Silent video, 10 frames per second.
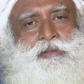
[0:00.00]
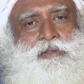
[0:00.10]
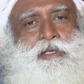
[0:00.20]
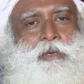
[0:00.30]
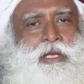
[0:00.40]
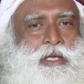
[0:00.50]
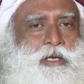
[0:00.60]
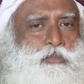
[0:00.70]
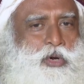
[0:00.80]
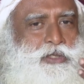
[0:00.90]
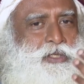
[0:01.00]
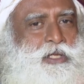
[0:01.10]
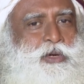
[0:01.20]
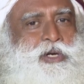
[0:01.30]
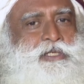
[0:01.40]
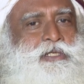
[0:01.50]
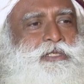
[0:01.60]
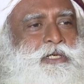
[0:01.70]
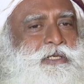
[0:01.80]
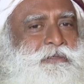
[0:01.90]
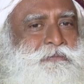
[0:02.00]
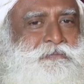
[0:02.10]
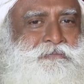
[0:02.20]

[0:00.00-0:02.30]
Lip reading: See, many young boys in the yoga center,